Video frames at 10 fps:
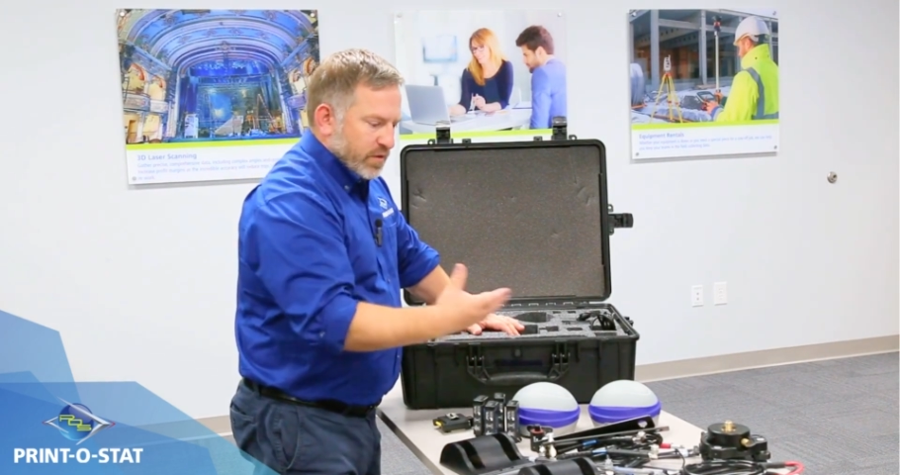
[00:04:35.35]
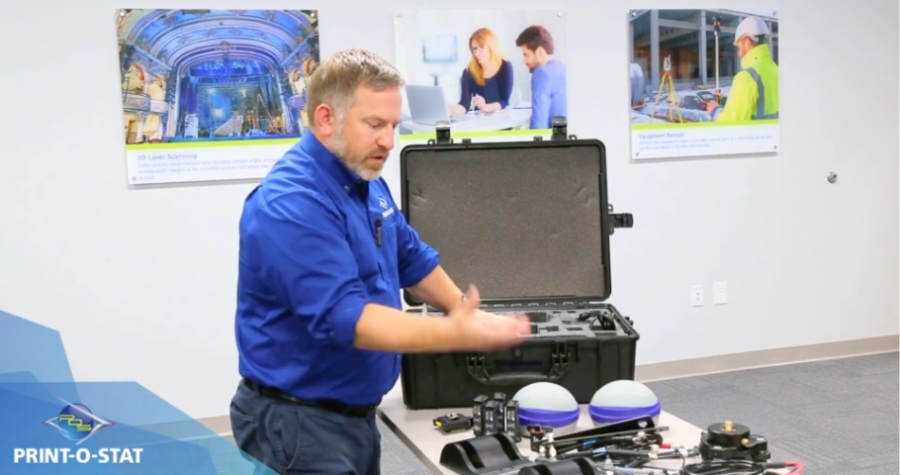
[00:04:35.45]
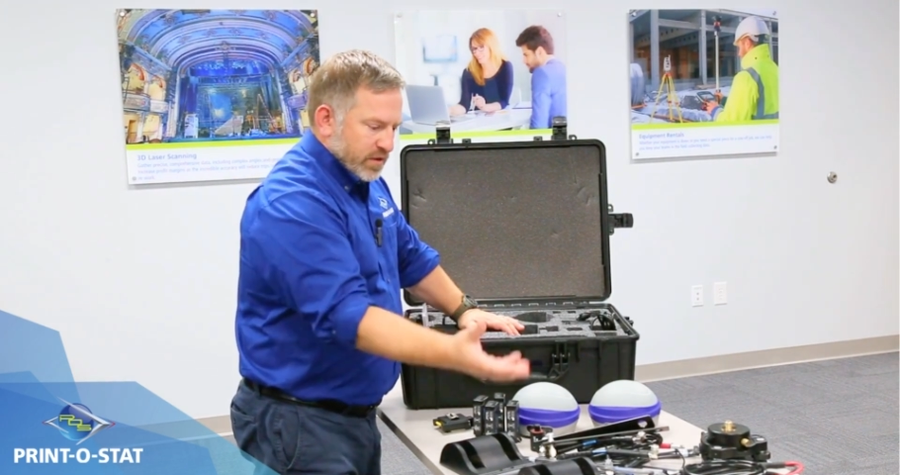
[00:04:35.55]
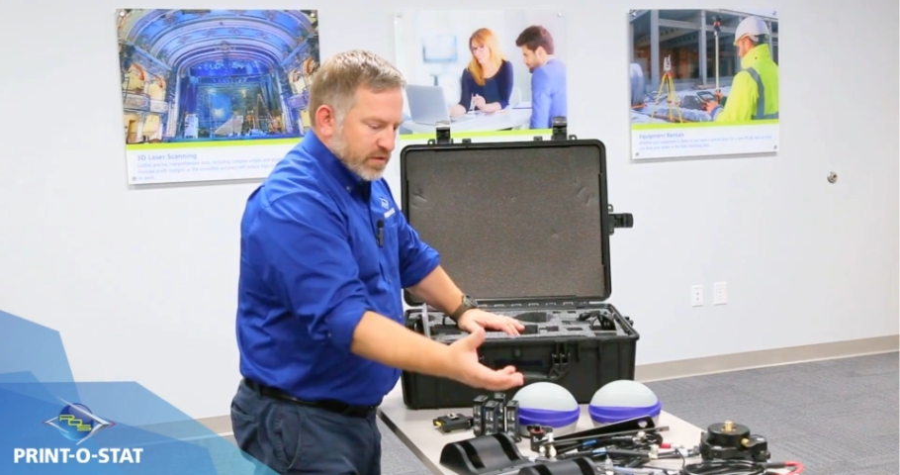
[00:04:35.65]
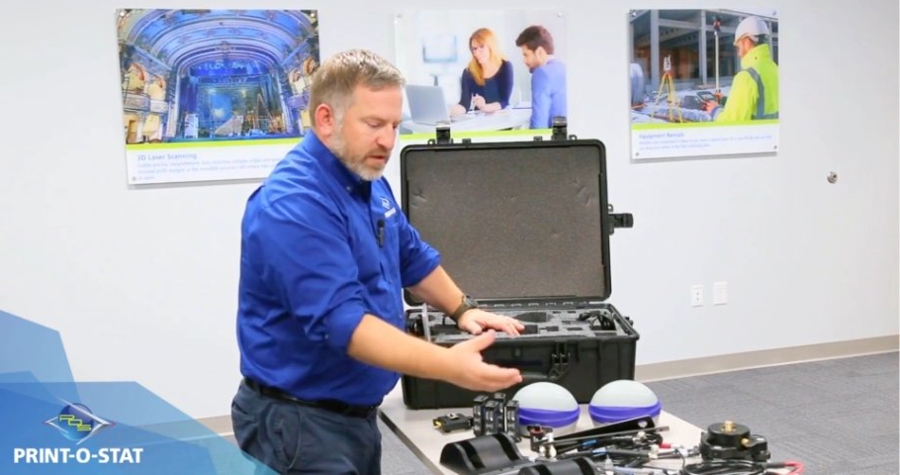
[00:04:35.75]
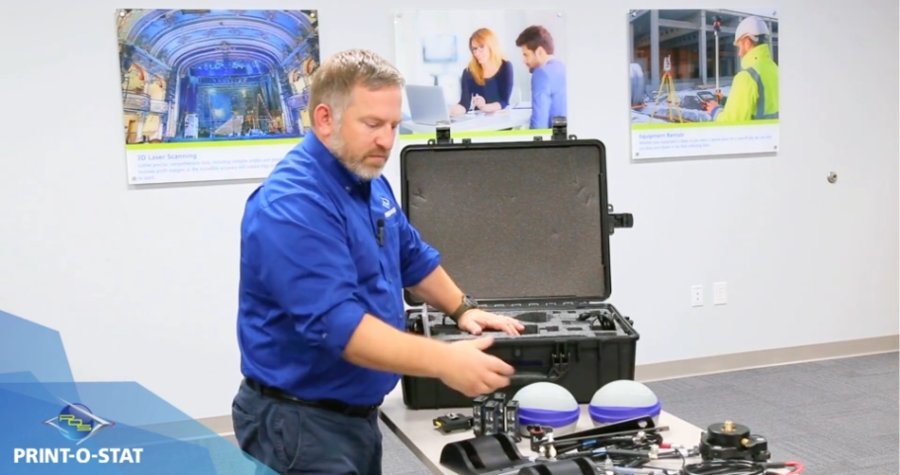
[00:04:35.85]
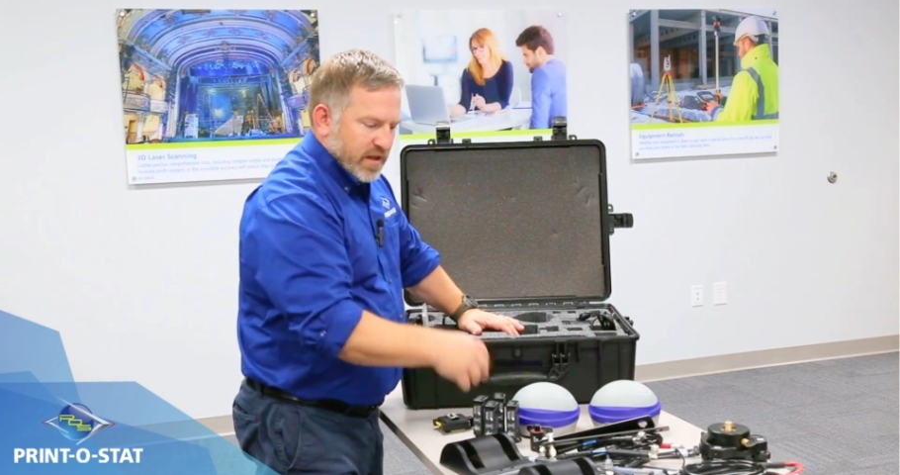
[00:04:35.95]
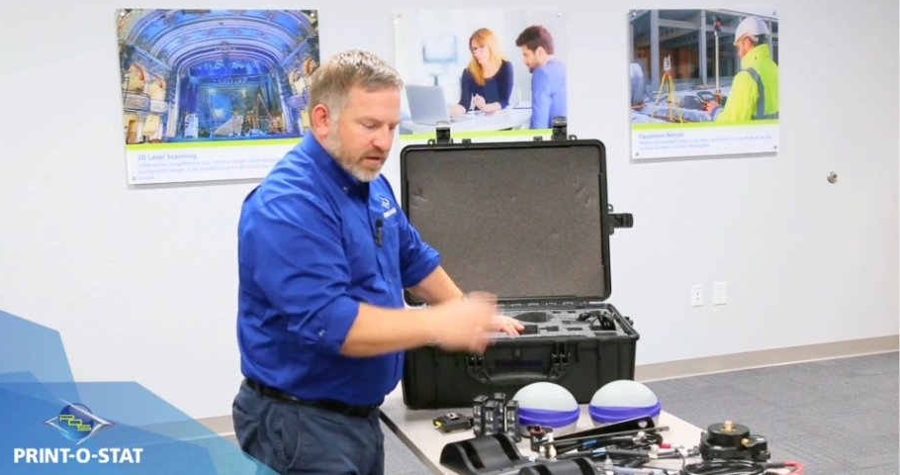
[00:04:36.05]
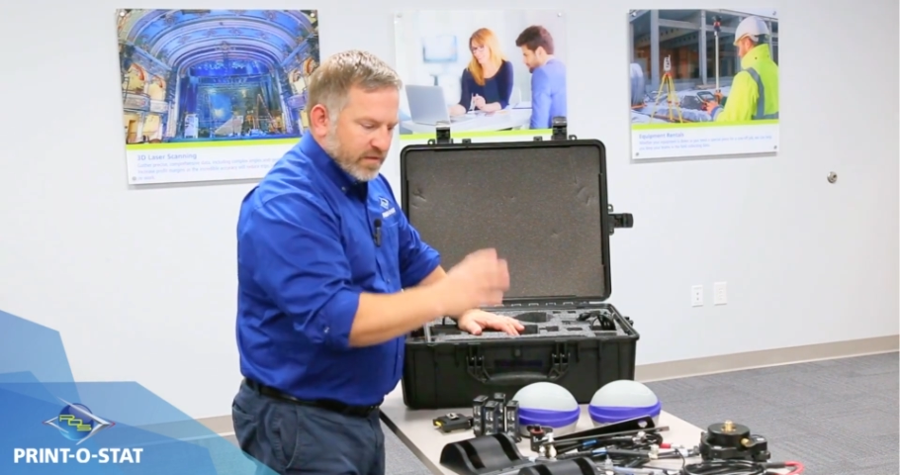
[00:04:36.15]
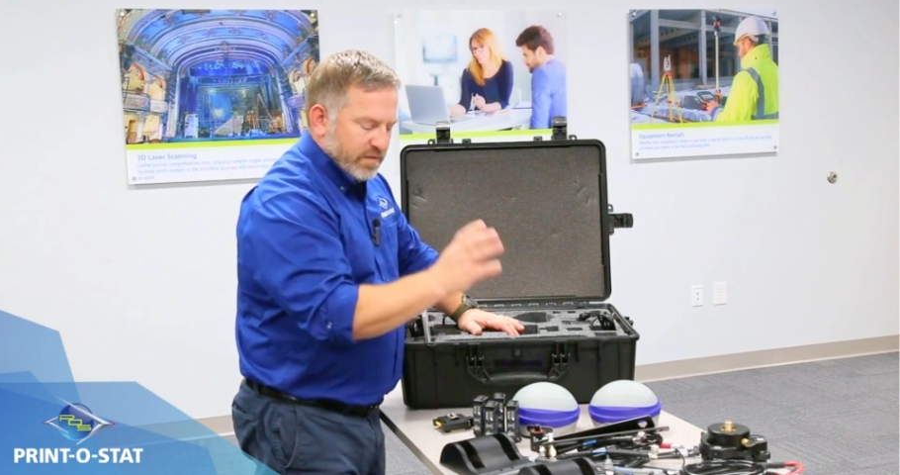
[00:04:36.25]
or you lose something
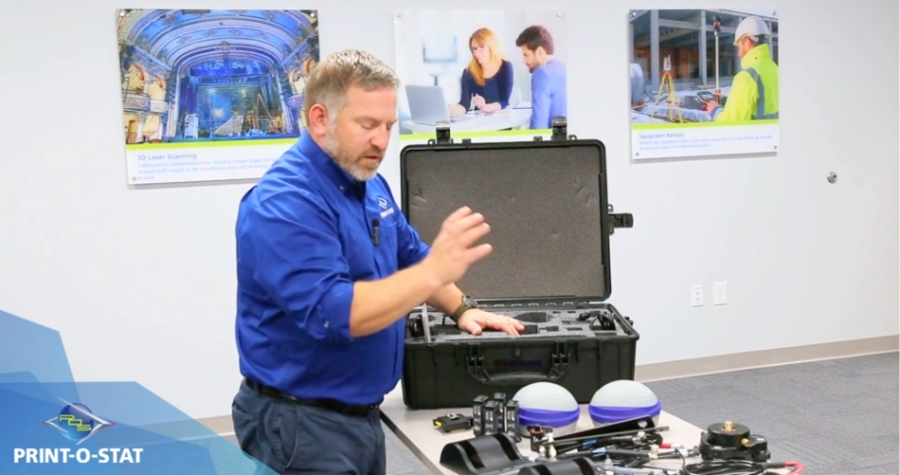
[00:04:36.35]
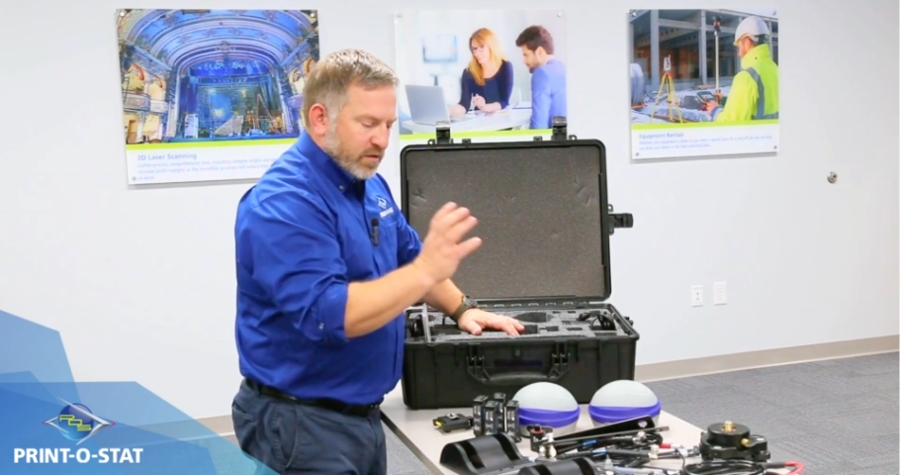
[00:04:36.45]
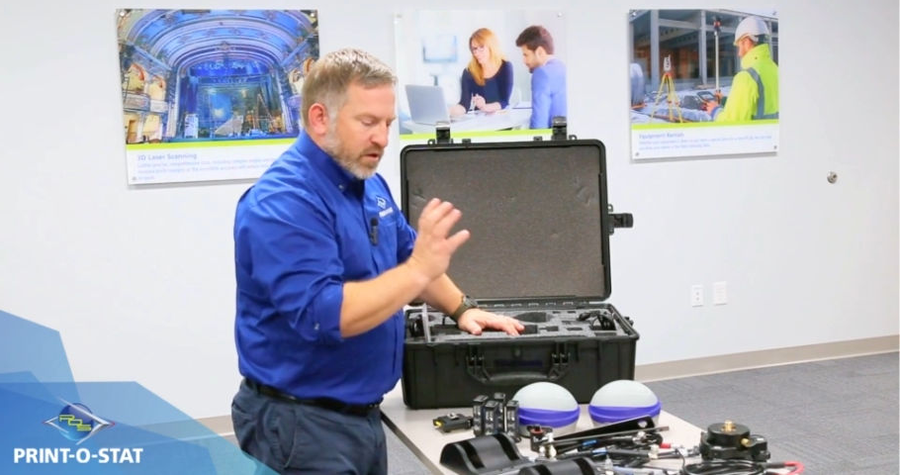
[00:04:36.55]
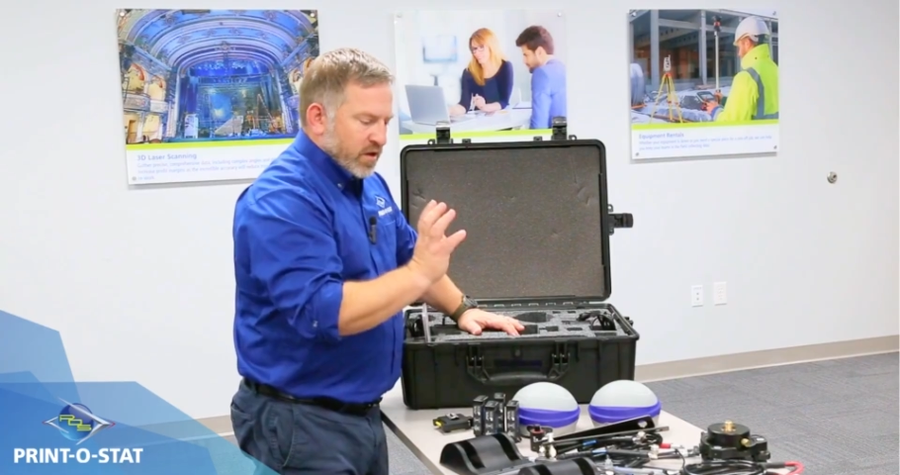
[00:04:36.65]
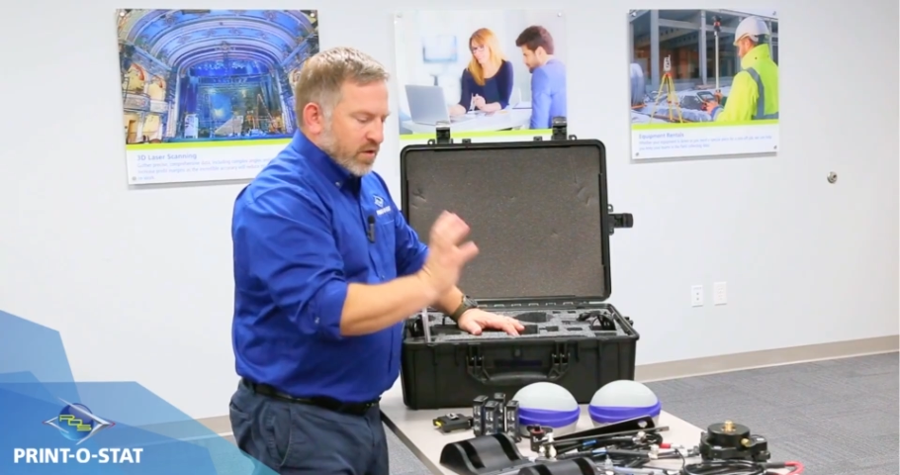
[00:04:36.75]
out in the field,